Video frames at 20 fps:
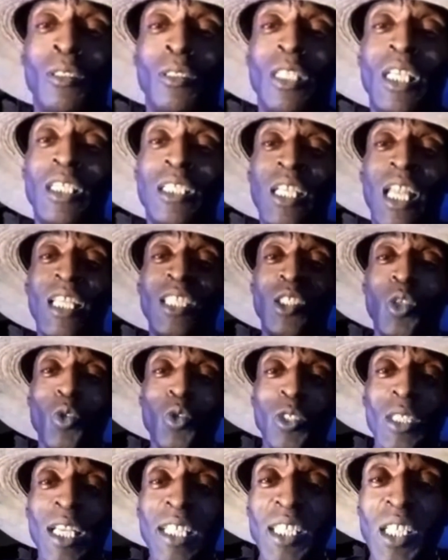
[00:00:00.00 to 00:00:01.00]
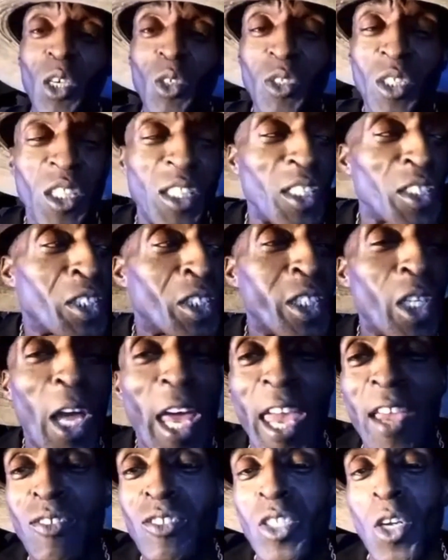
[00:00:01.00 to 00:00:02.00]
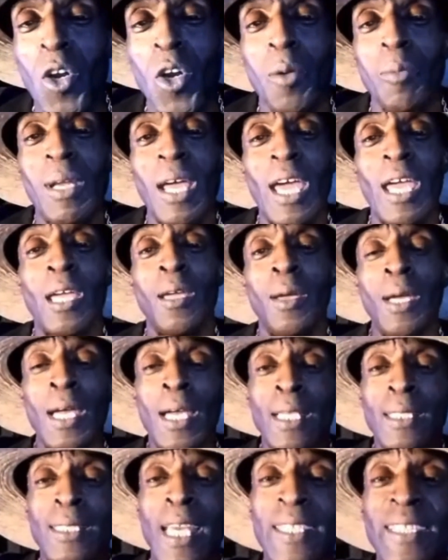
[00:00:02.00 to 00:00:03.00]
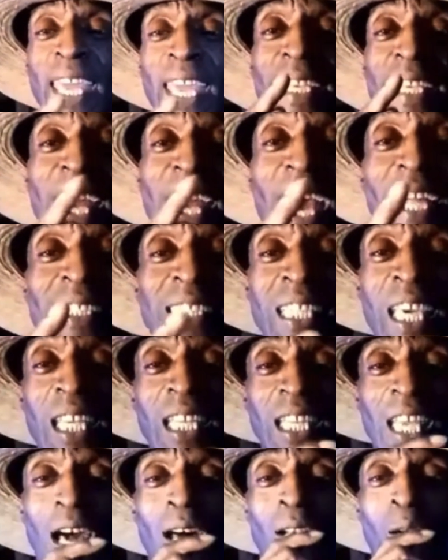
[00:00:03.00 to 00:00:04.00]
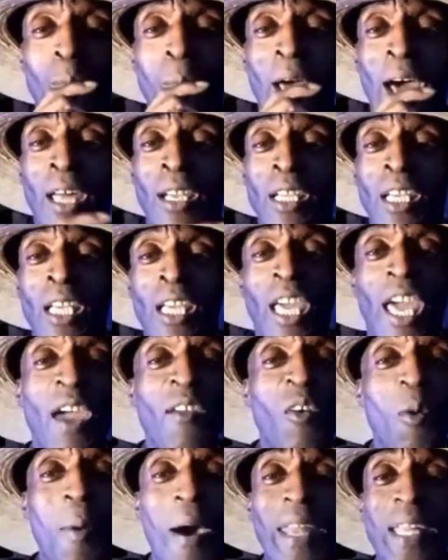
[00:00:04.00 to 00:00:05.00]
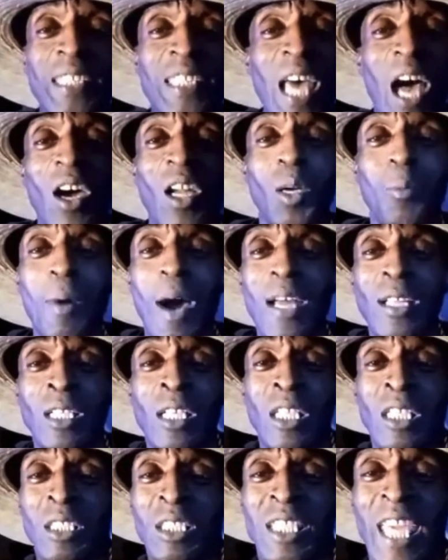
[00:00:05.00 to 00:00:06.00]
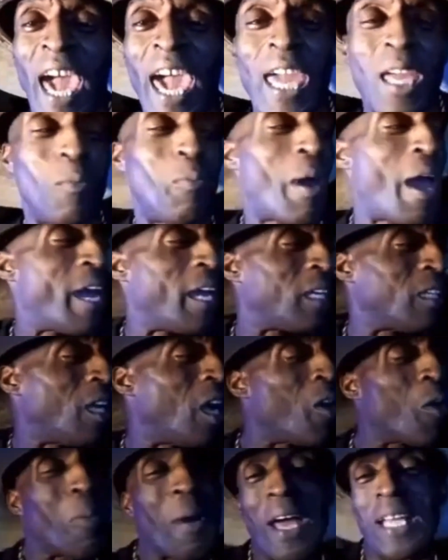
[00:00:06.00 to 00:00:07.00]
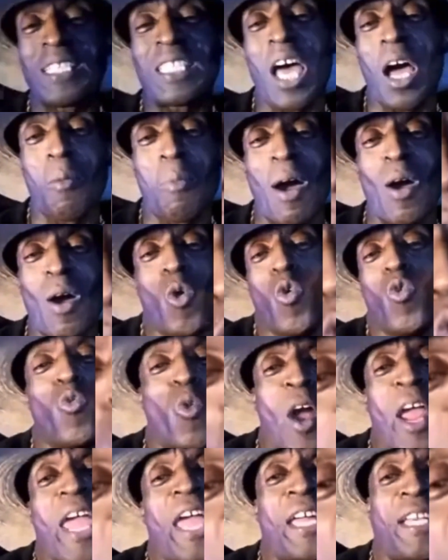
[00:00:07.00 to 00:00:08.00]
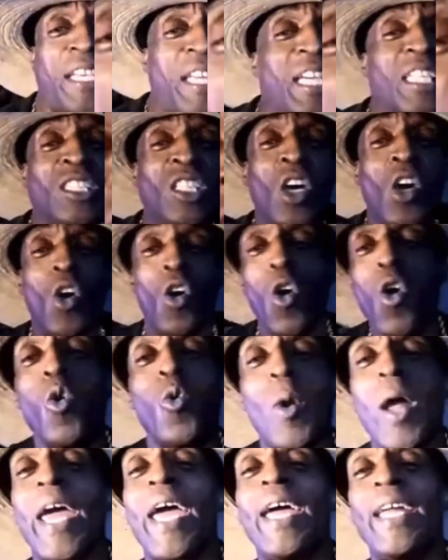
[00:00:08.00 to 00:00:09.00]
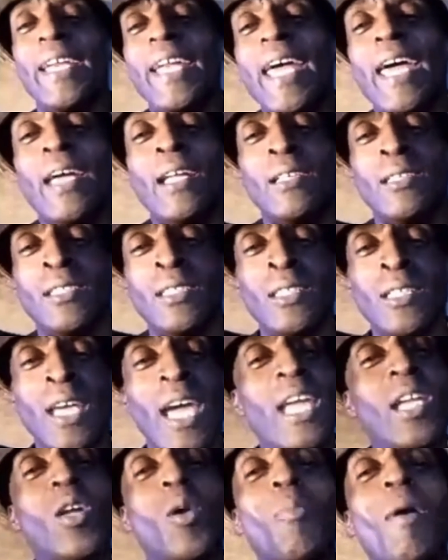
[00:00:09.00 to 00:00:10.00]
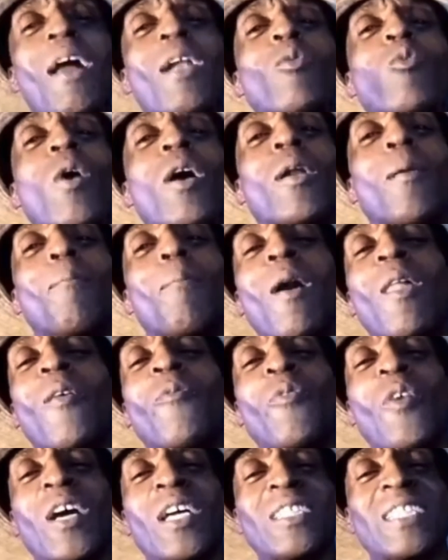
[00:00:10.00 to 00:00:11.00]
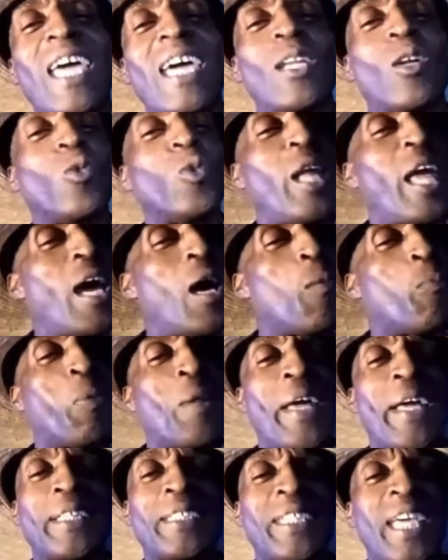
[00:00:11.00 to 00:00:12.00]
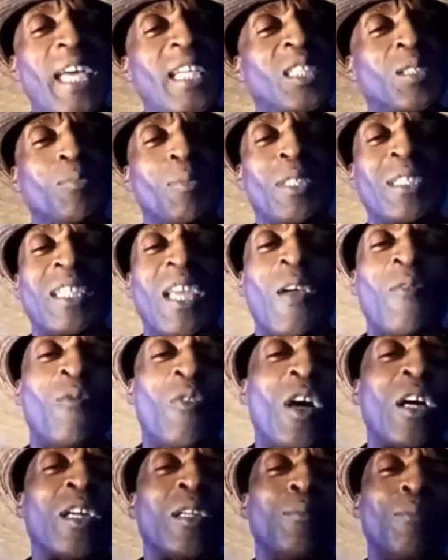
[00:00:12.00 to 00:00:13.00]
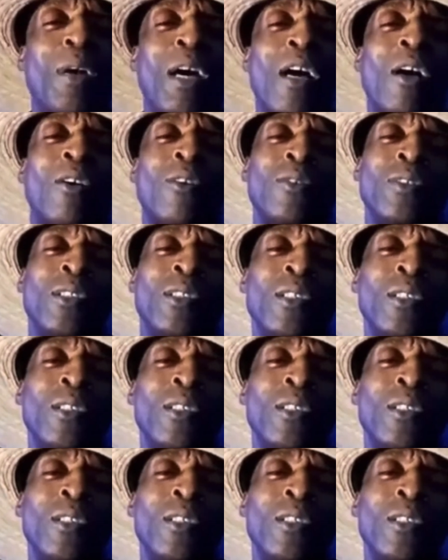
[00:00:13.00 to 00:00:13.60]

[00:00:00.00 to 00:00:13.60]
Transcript: Let's let's use let's use a little slave term name that they not telling y'all about. Everybody talking about gang banging. Everybody talking about who ran this, who ran that. Ain't nobody run a motherfucking thing on now plantation but they fucking mouth.